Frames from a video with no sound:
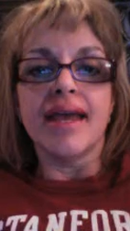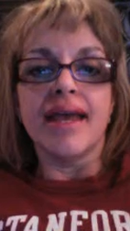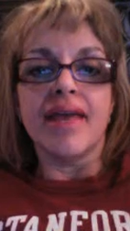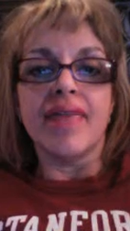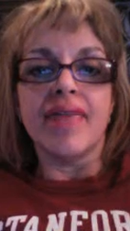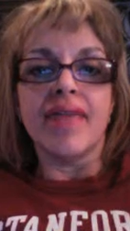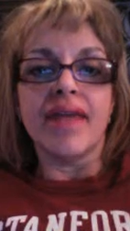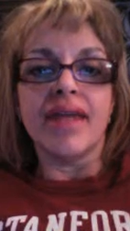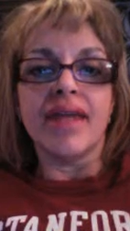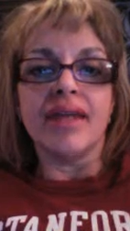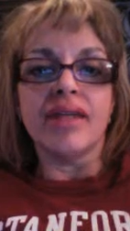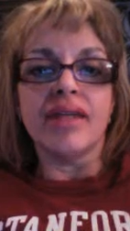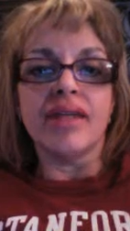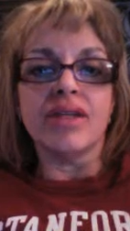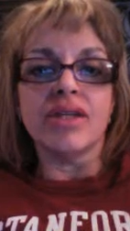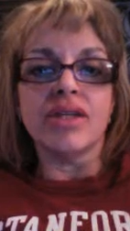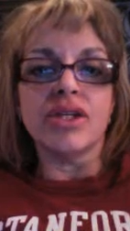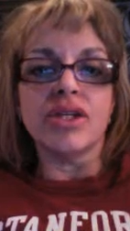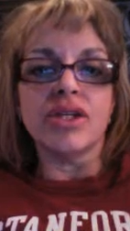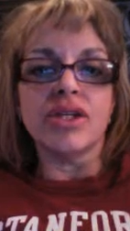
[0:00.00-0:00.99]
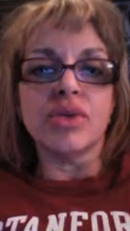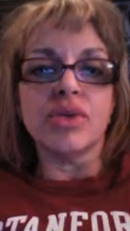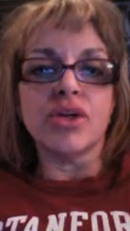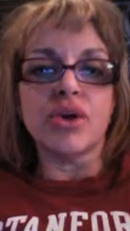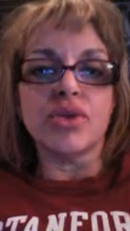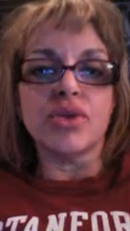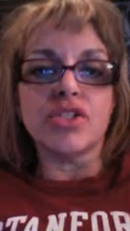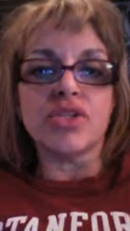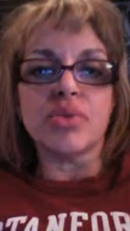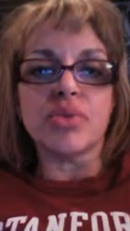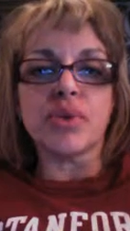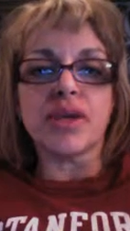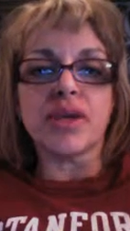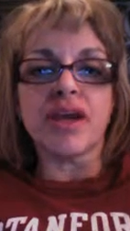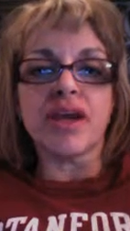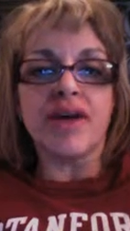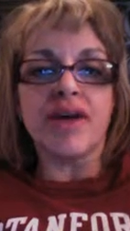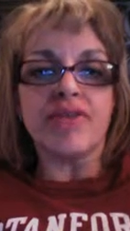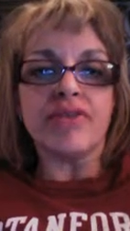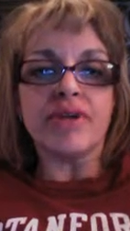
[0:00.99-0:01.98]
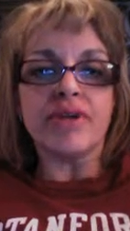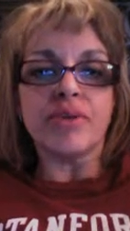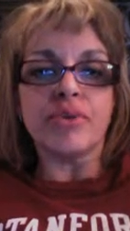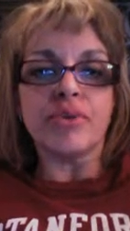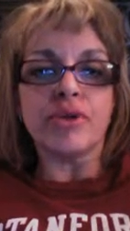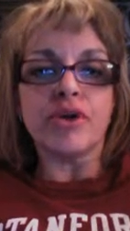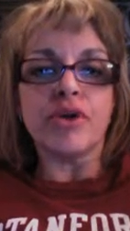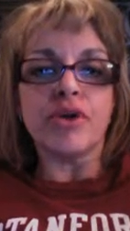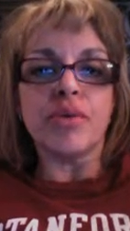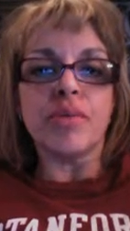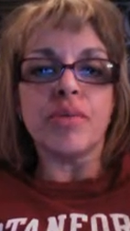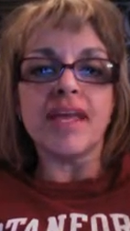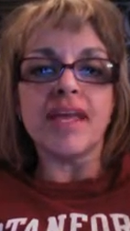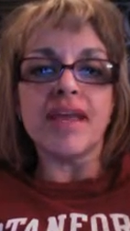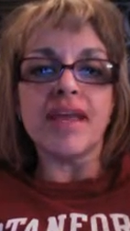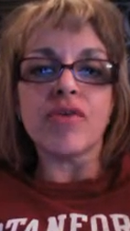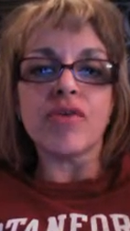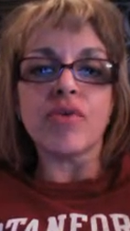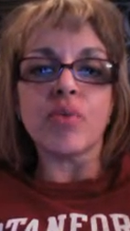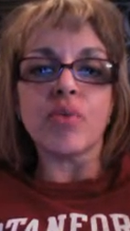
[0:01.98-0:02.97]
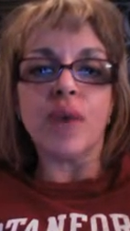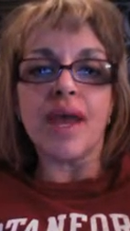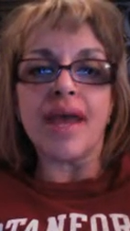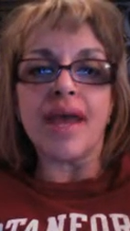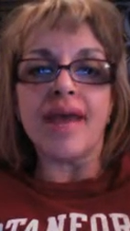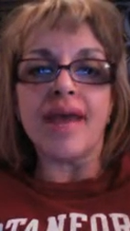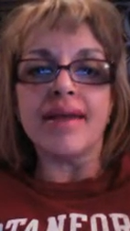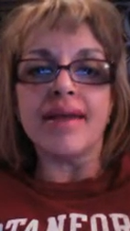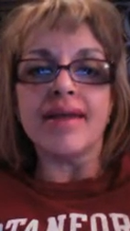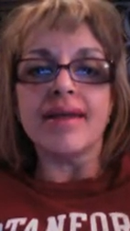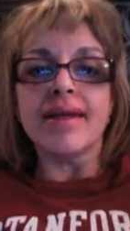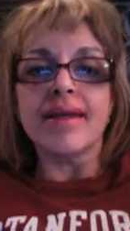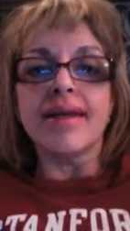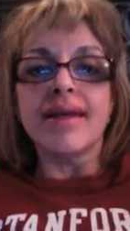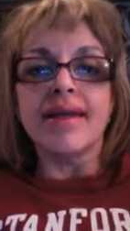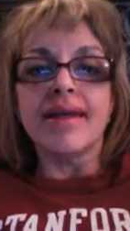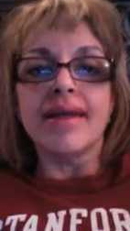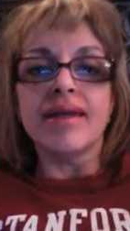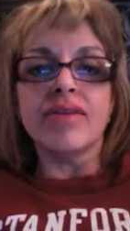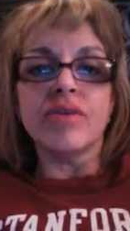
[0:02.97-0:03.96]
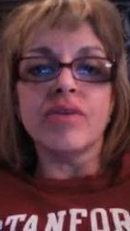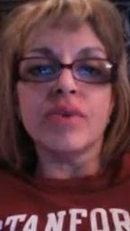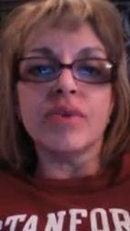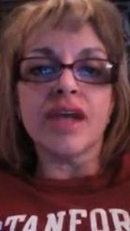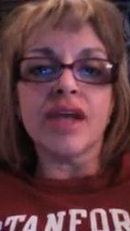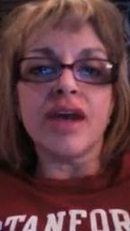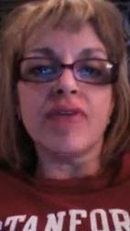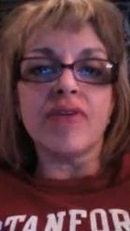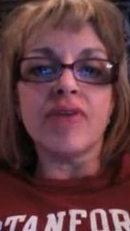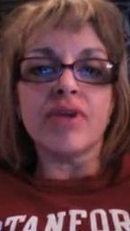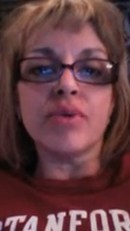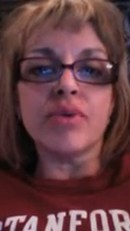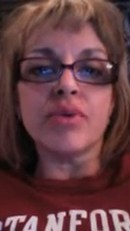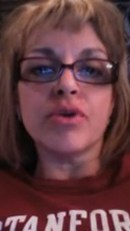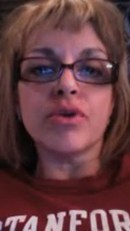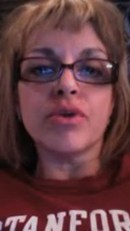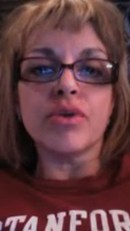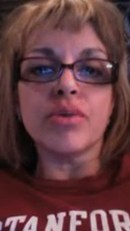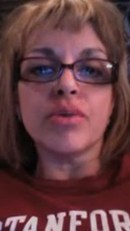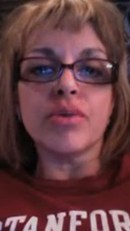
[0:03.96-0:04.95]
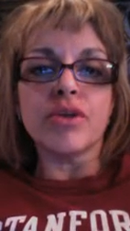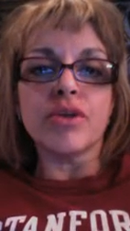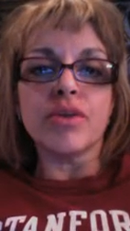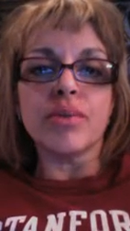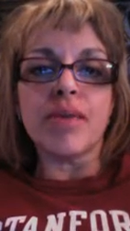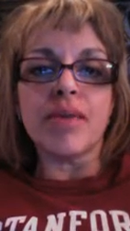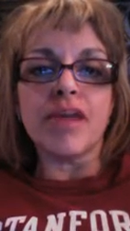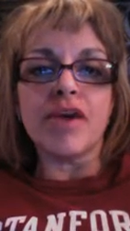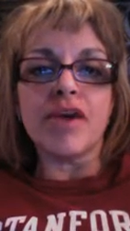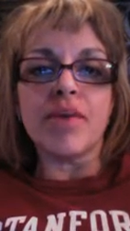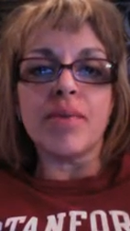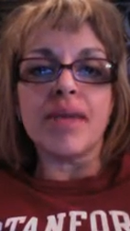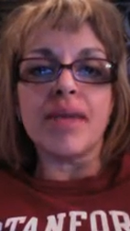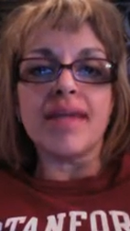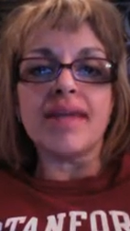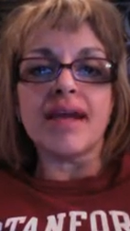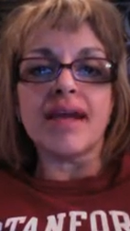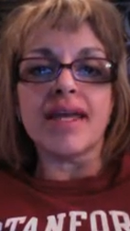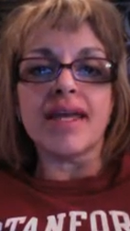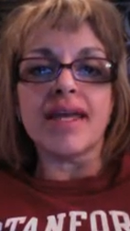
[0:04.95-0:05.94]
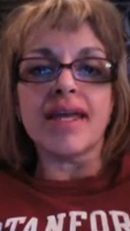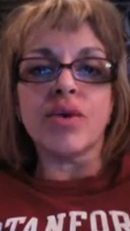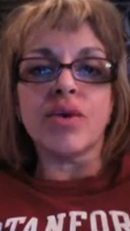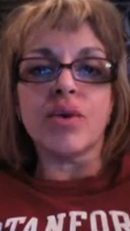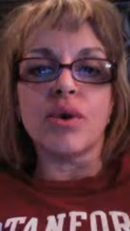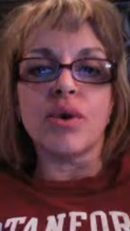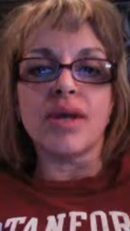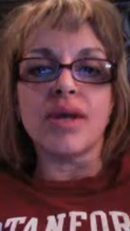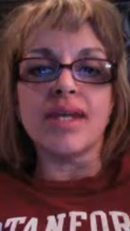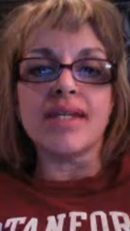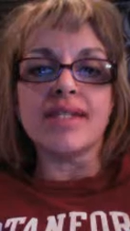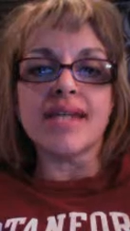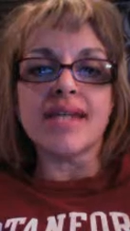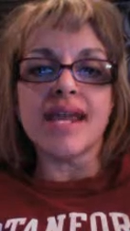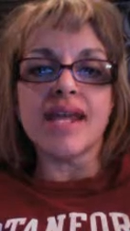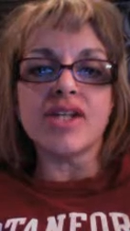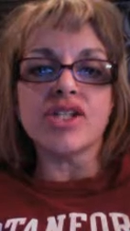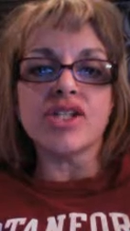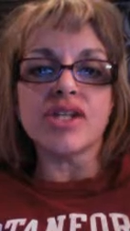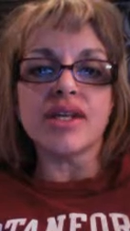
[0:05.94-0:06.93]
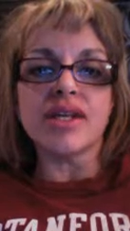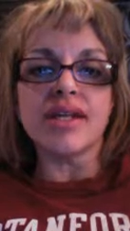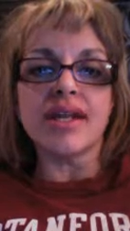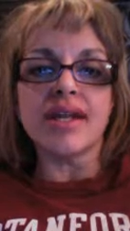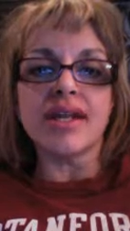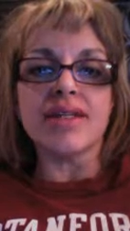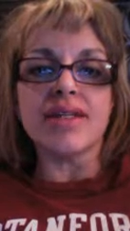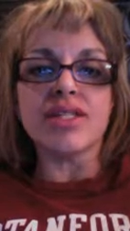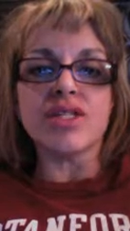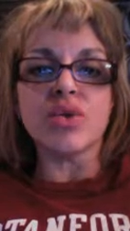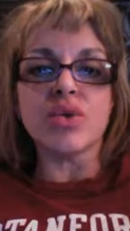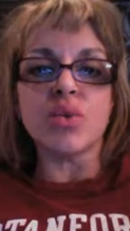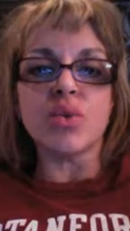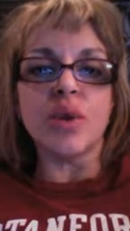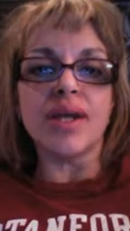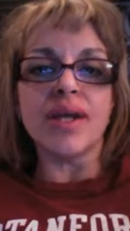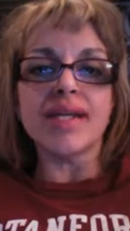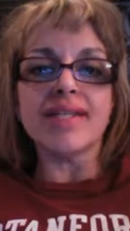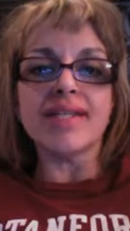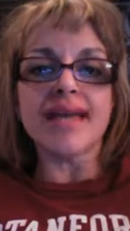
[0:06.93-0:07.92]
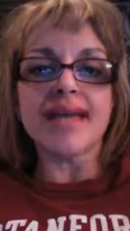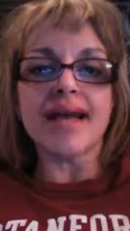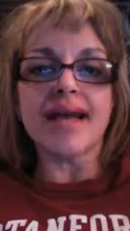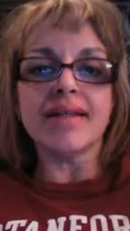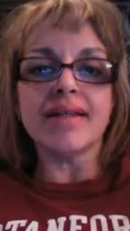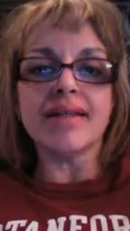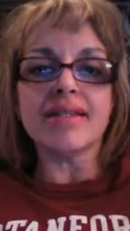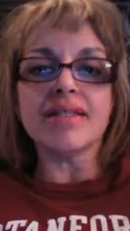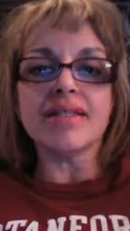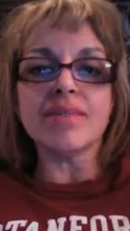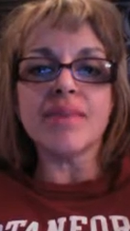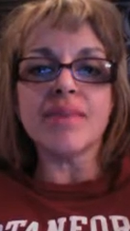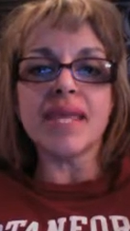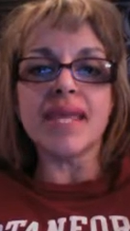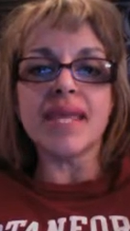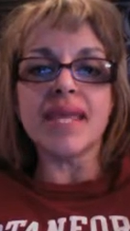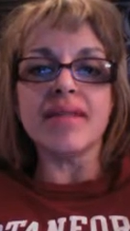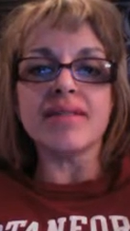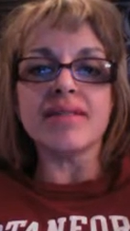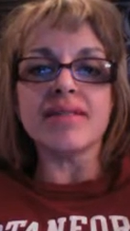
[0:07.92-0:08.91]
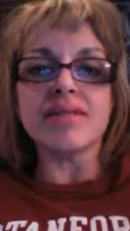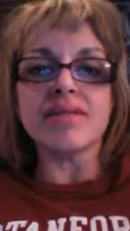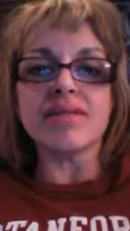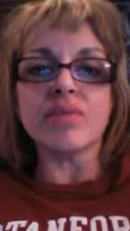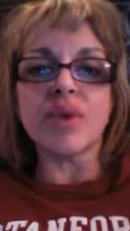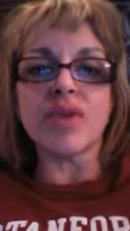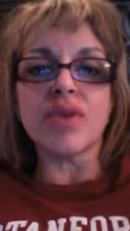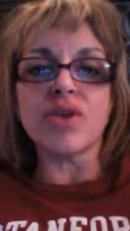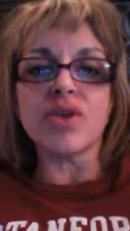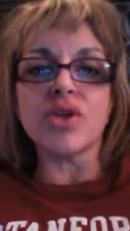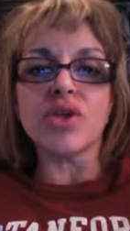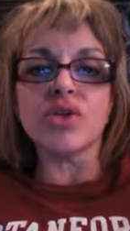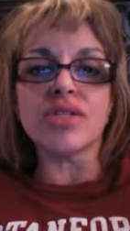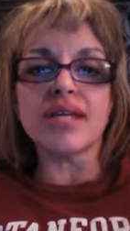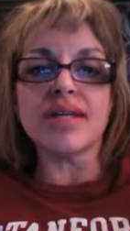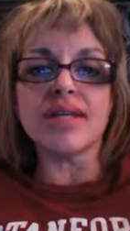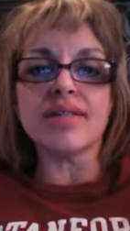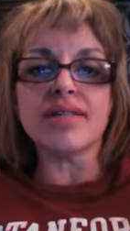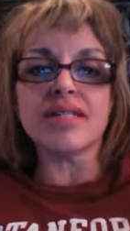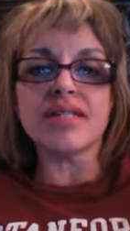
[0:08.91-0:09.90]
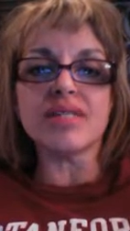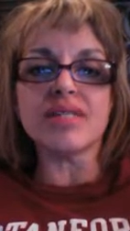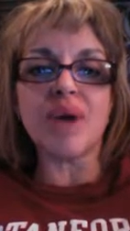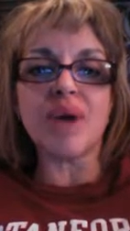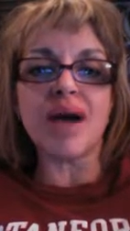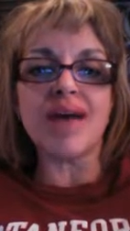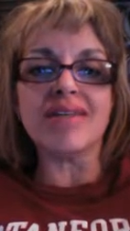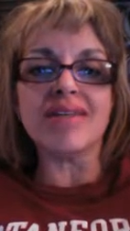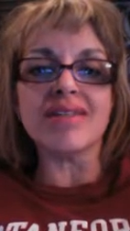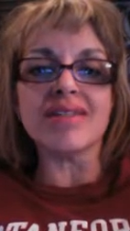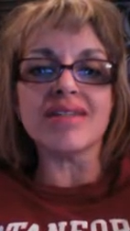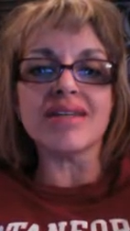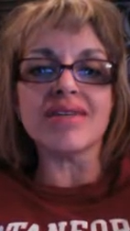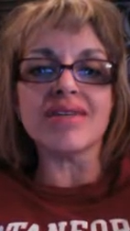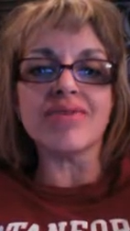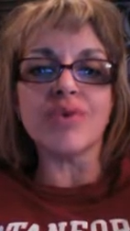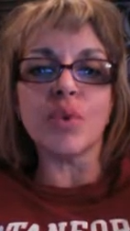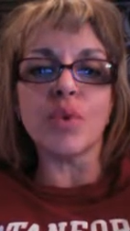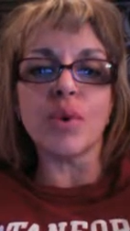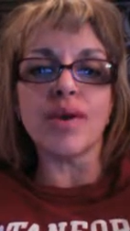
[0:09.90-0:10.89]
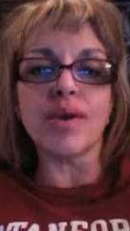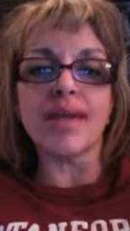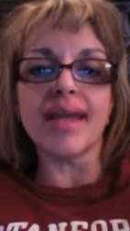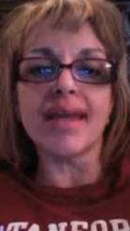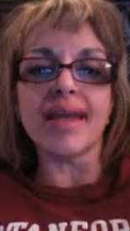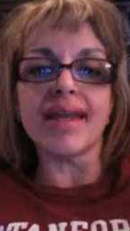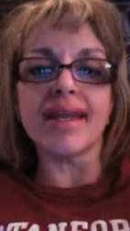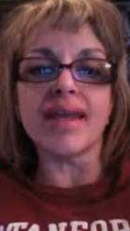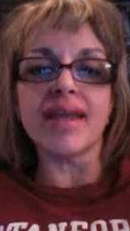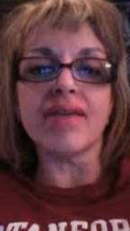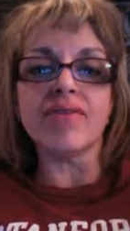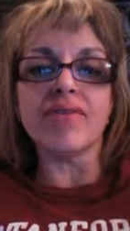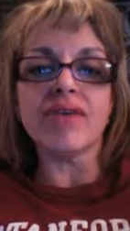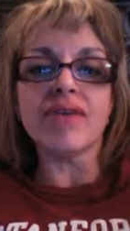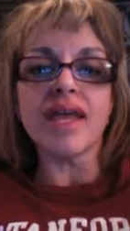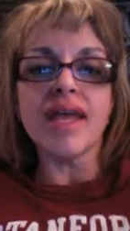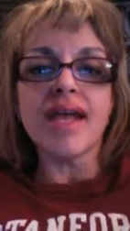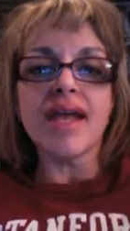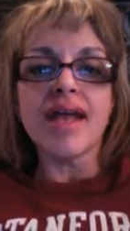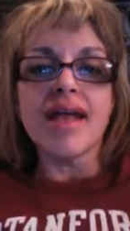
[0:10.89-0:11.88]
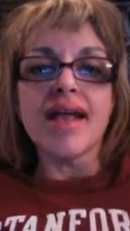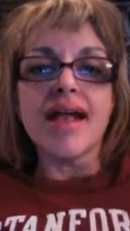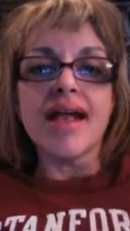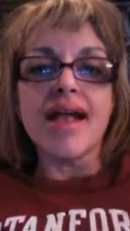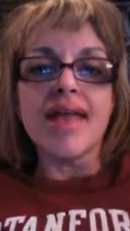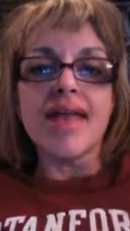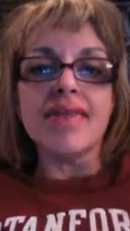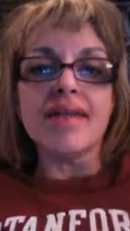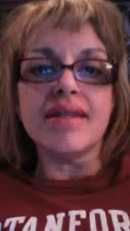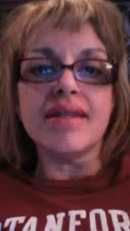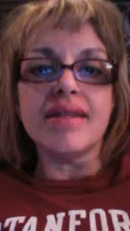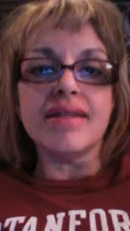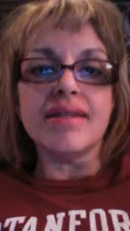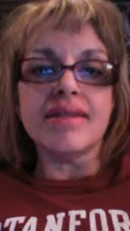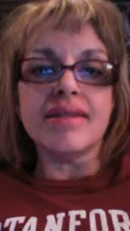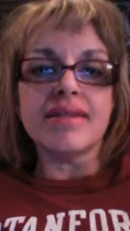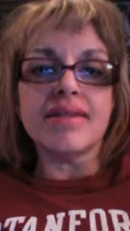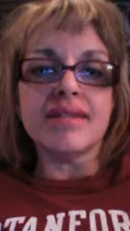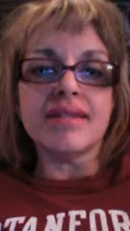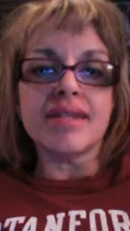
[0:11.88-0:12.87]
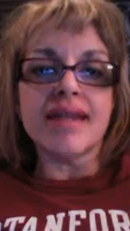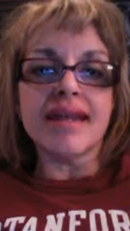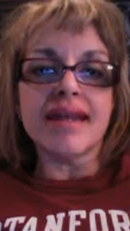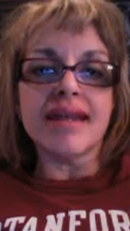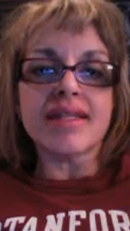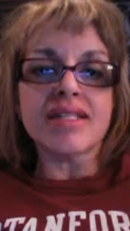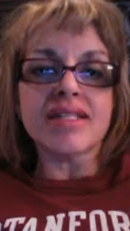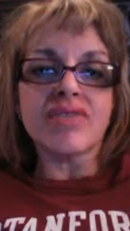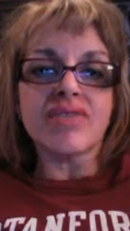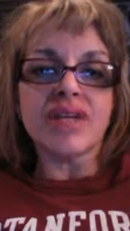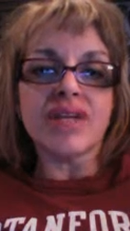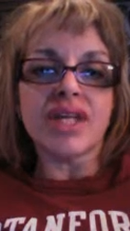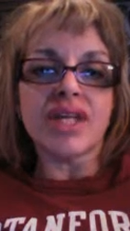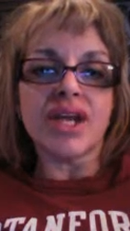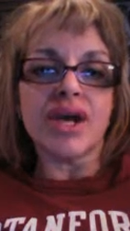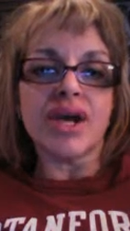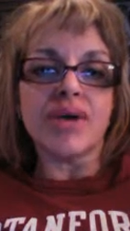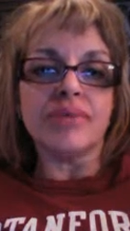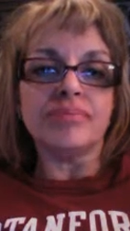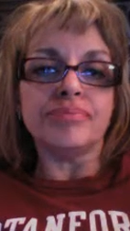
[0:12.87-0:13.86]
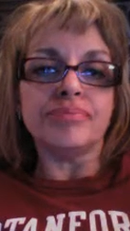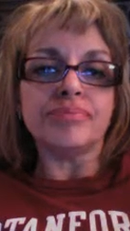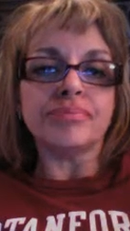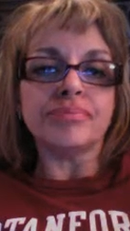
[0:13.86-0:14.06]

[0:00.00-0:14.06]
and then you will go to the recovery room either way. In the recovery room, you may or may not get an orientation as to what exactly this means, whether your test is positive or negative. And then in the next video,